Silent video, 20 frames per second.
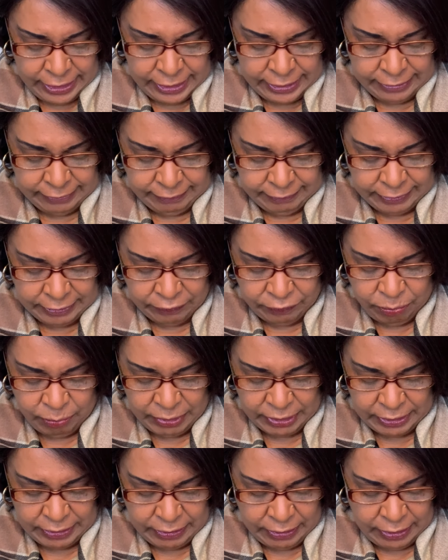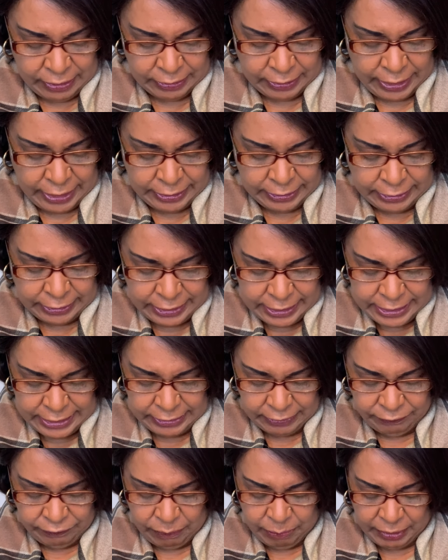It says, and
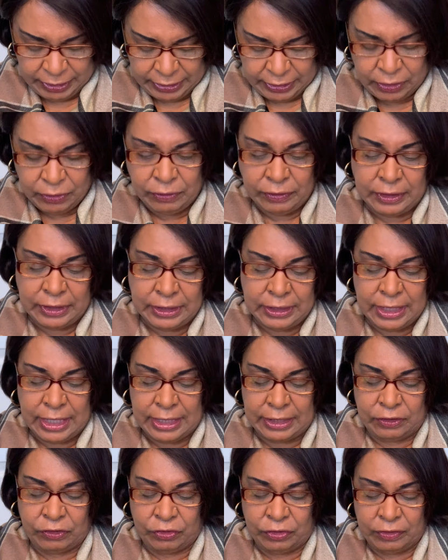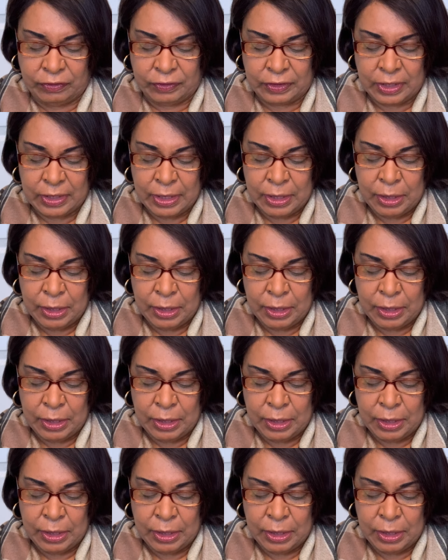cleansed from a guilty conscience